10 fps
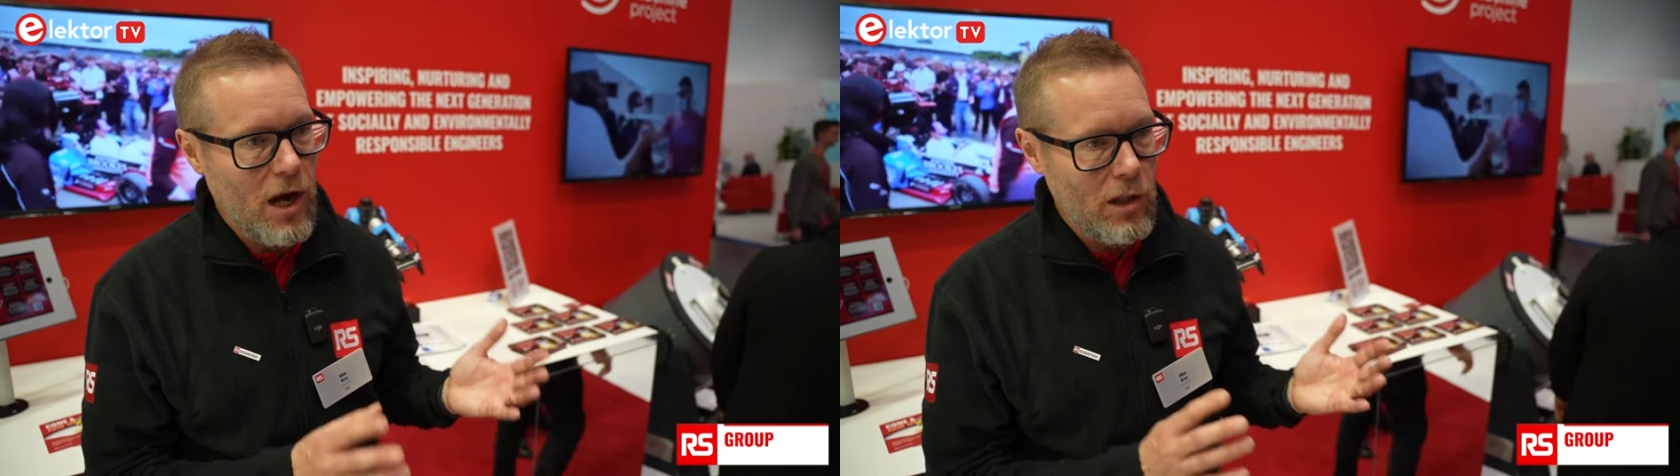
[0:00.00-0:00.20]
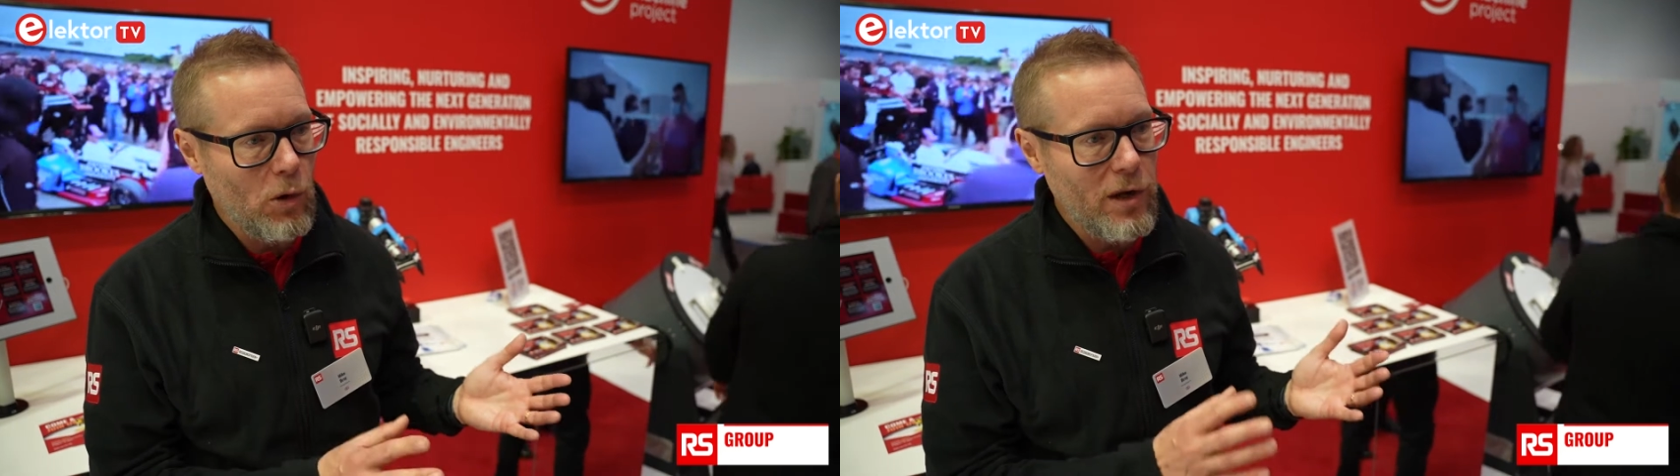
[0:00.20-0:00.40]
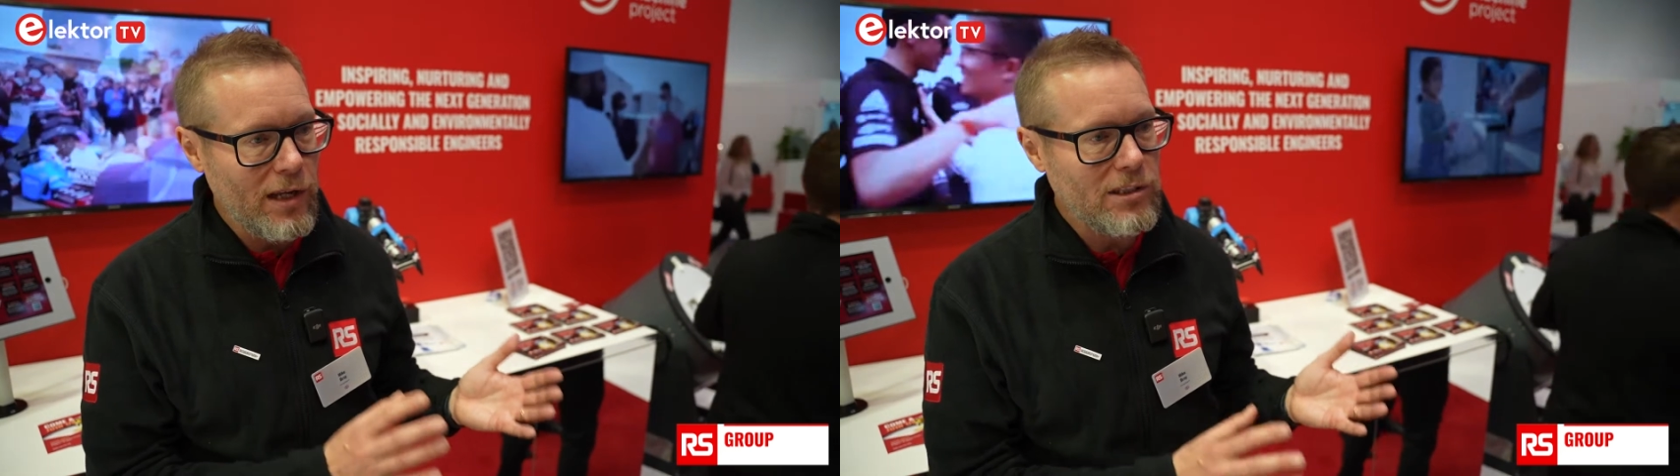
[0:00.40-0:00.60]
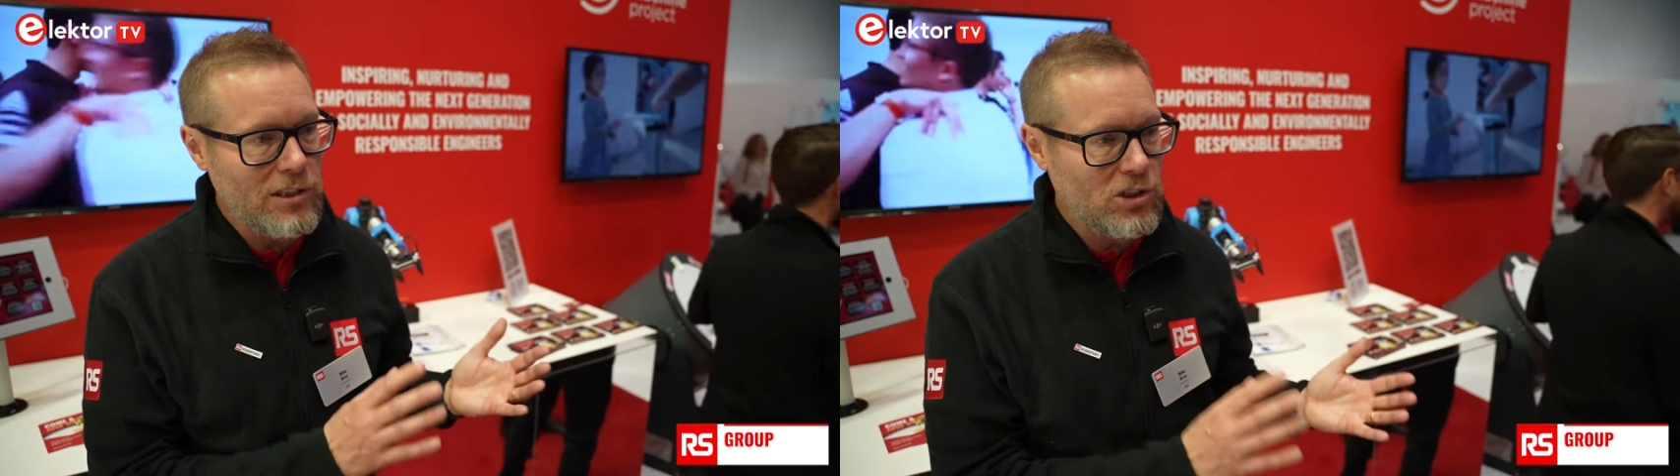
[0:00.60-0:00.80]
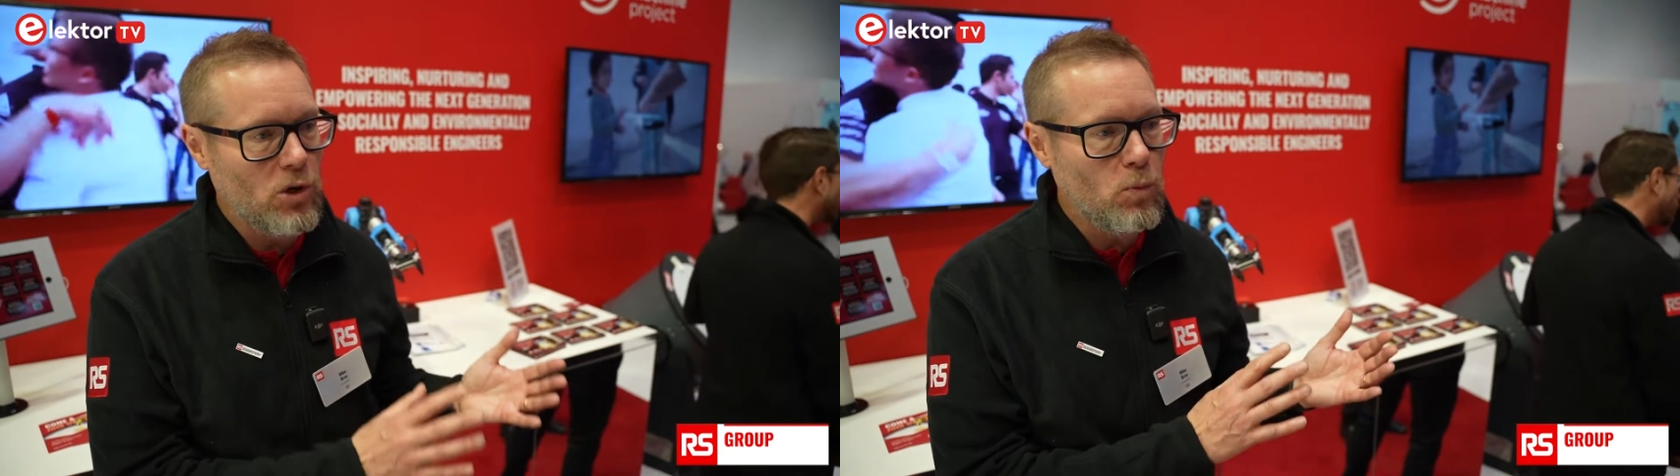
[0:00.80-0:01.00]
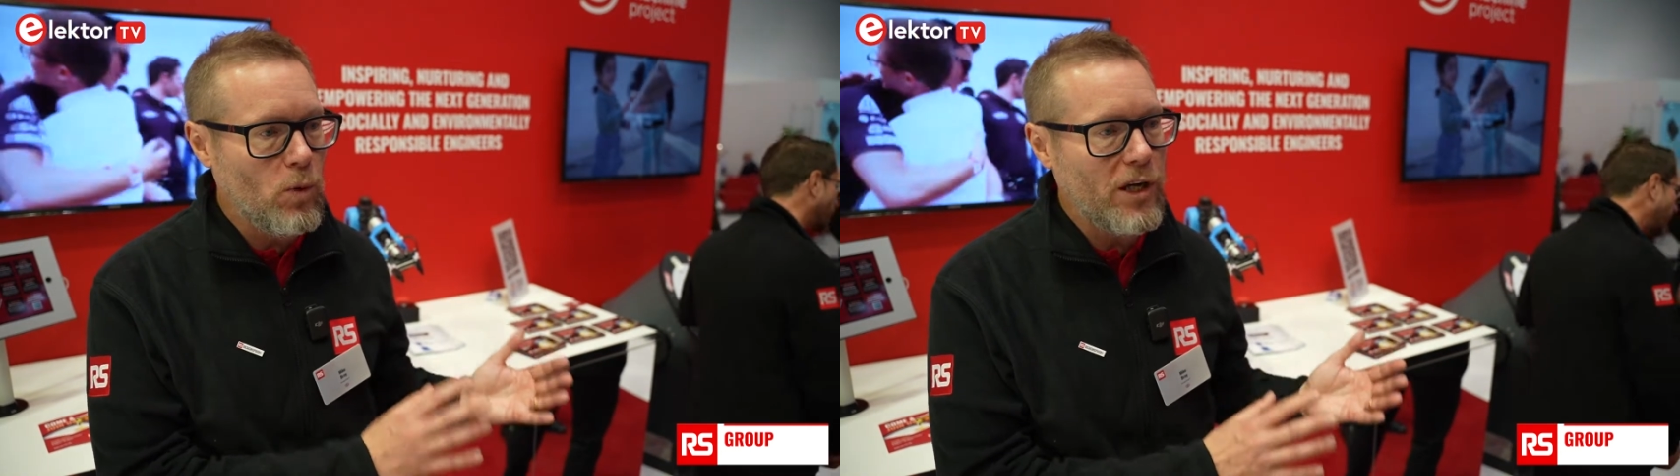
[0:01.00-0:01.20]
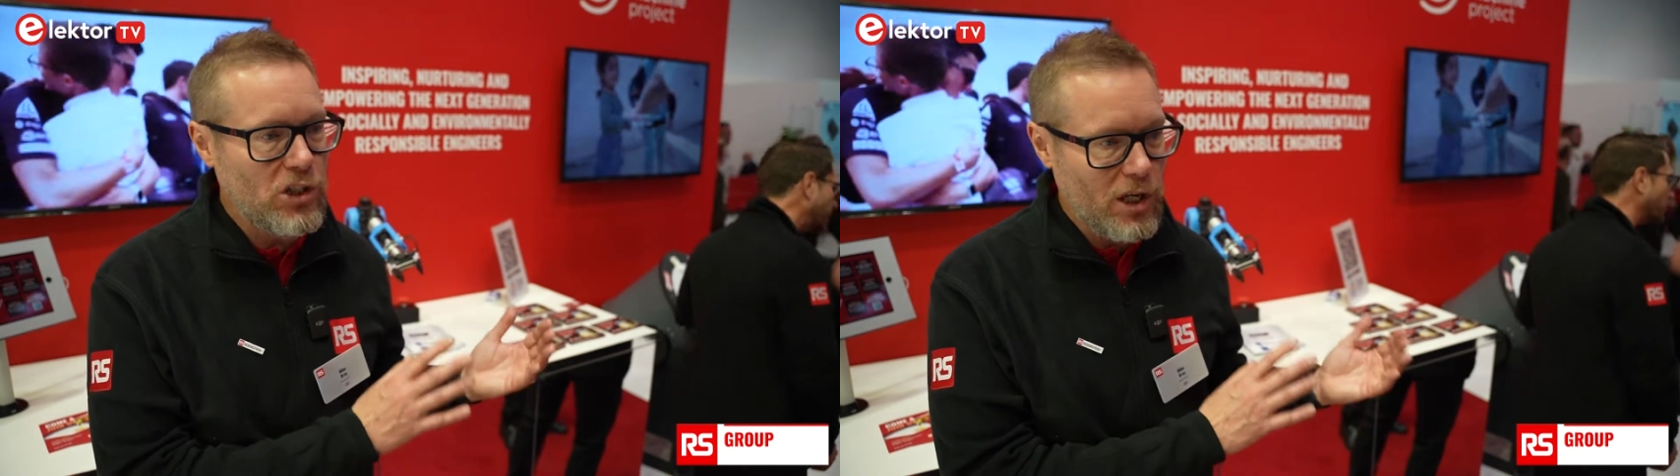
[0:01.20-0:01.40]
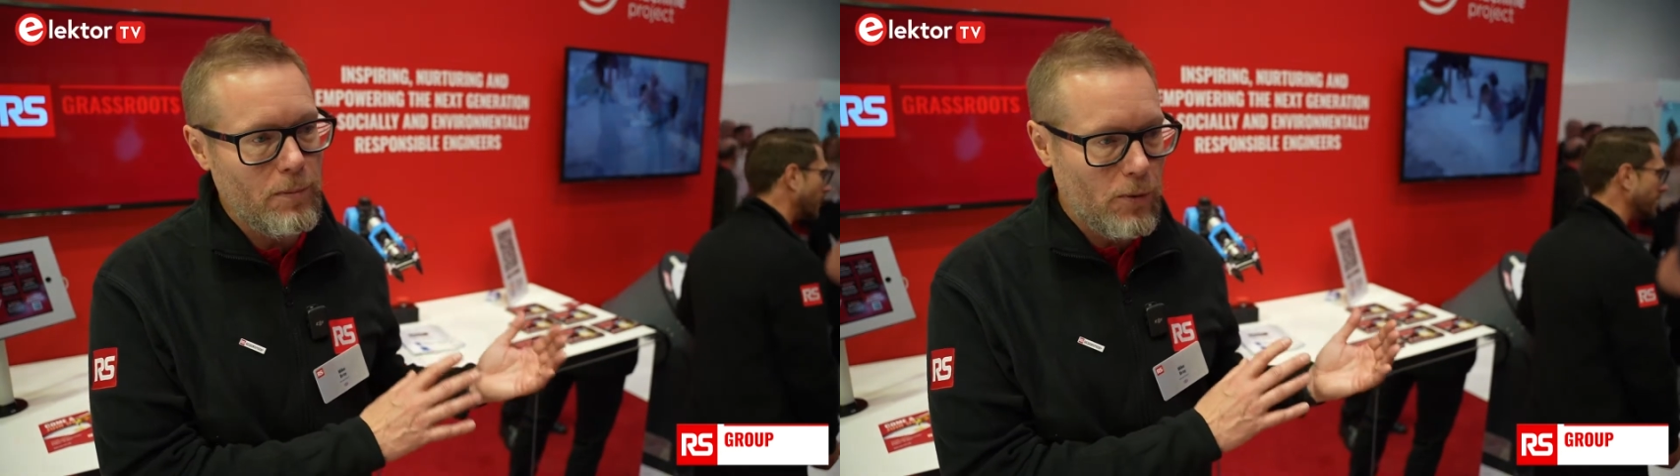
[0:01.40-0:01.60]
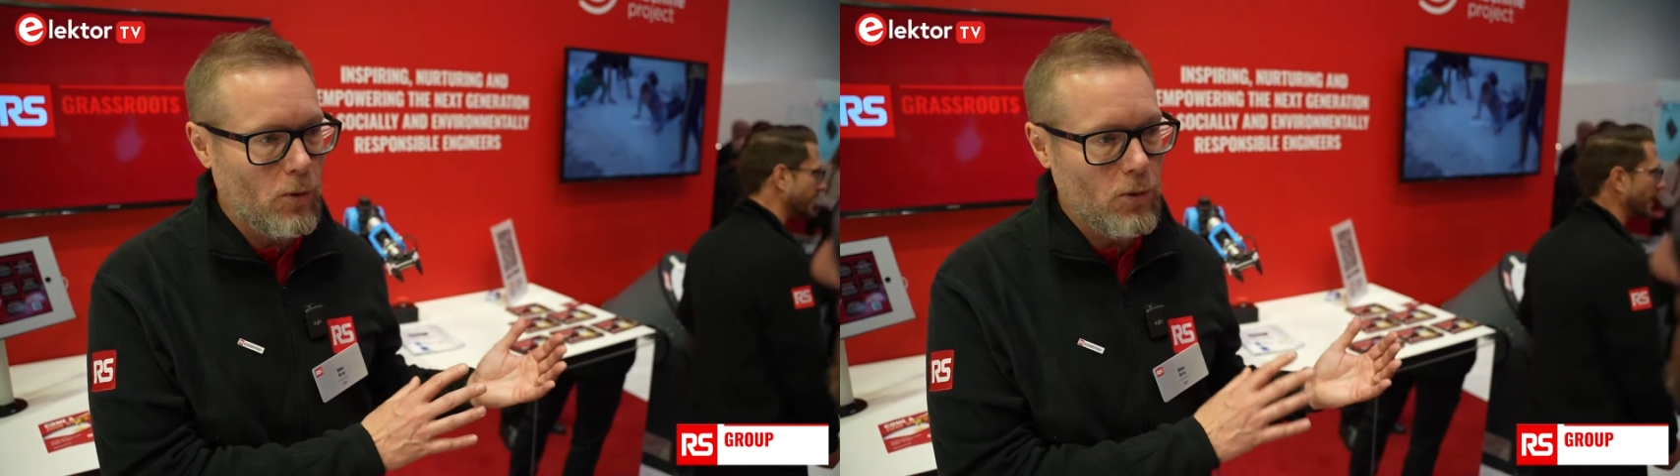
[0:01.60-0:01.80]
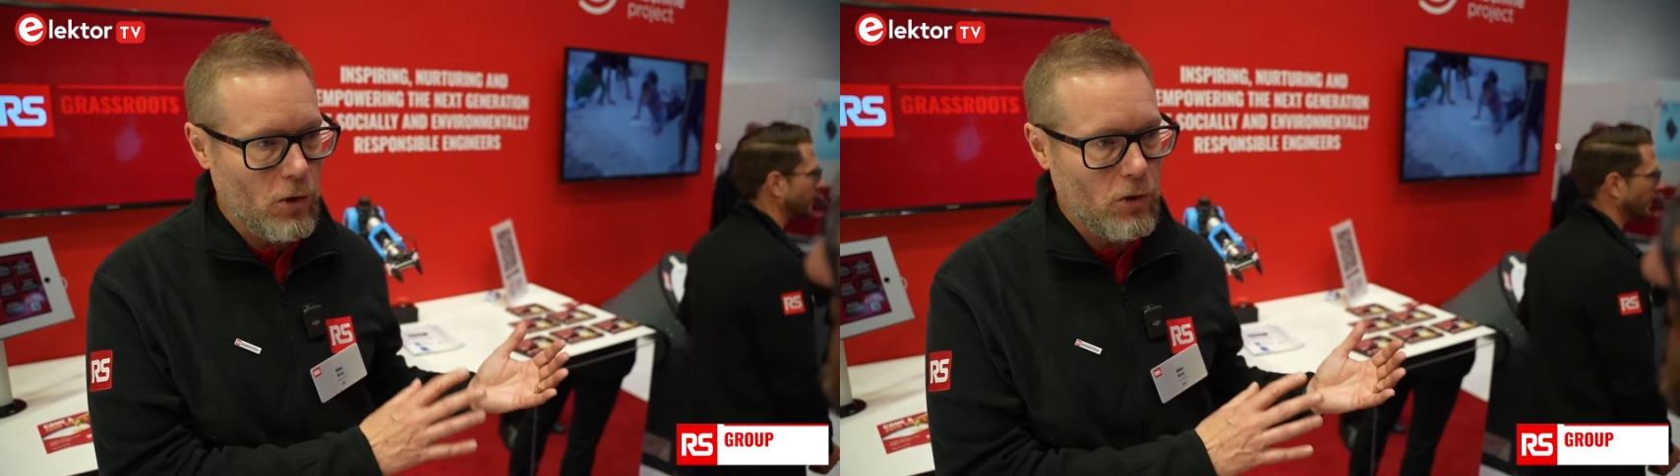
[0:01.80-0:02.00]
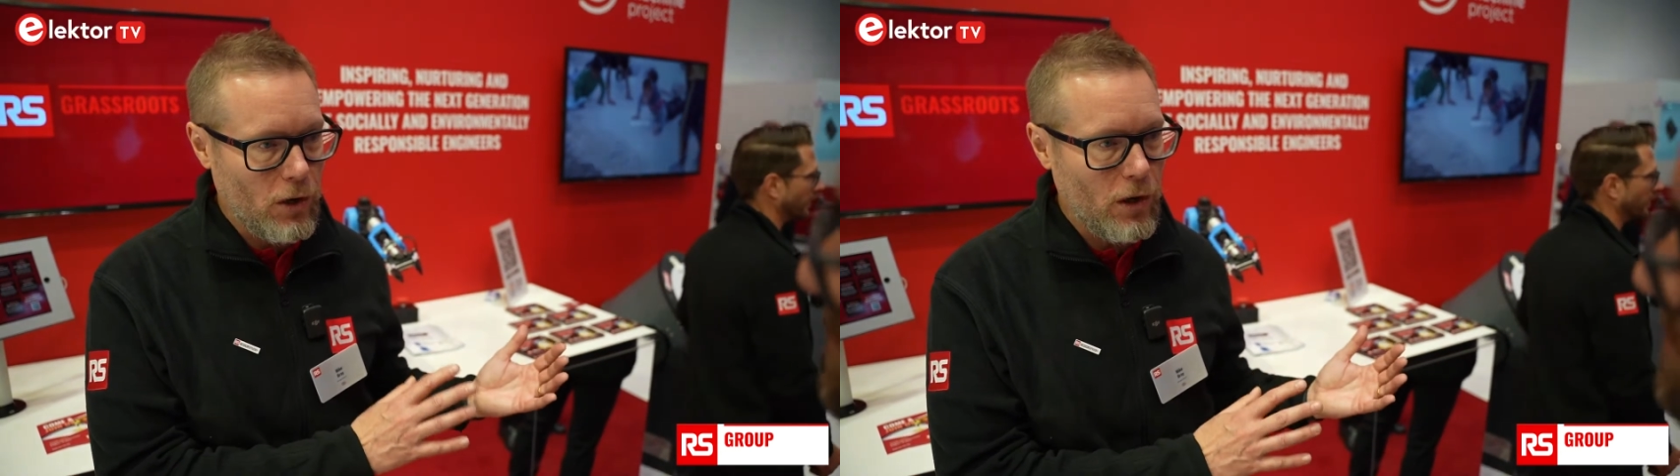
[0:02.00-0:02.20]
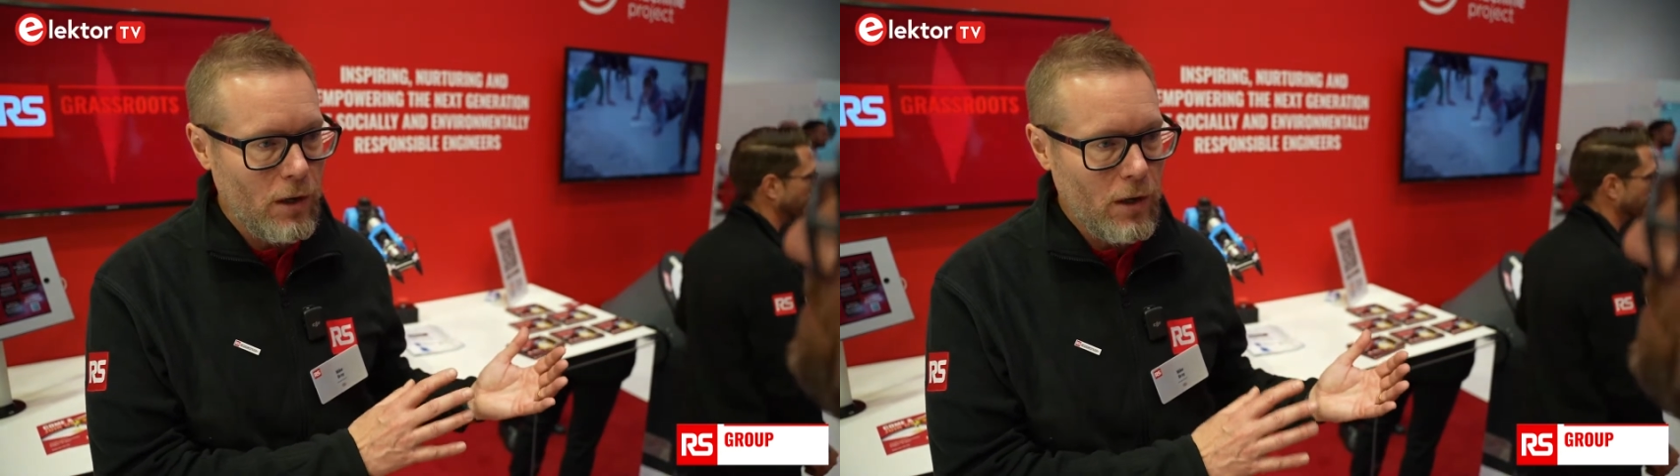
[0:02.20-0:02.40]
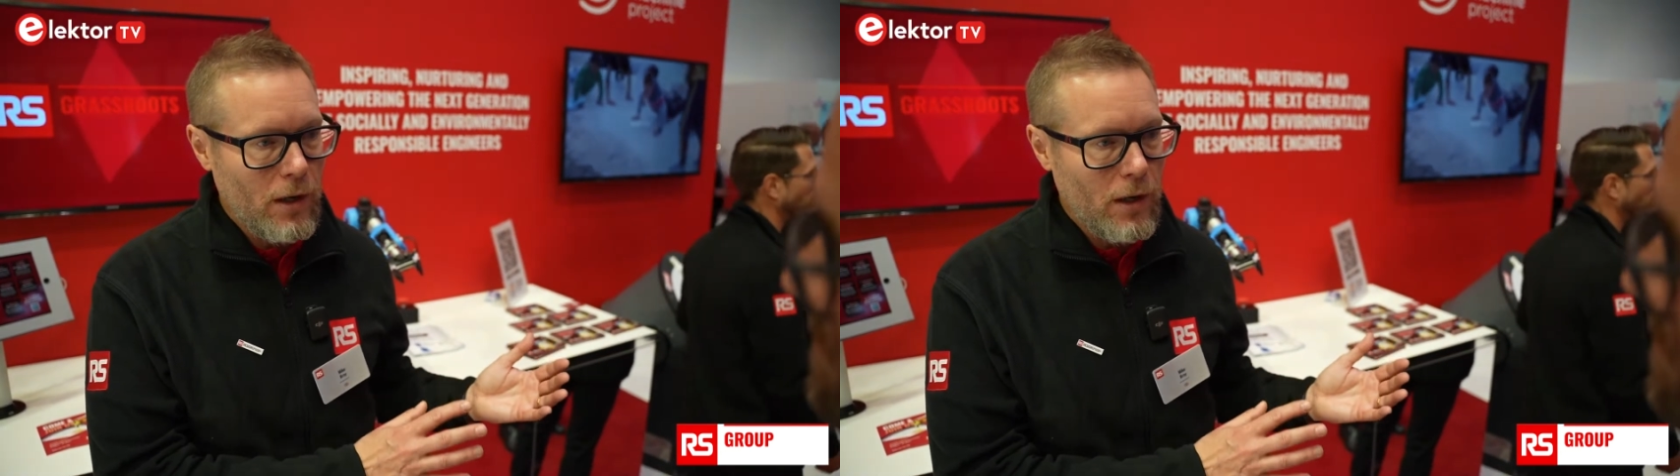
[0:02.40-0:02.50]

are looking in some way, shape or another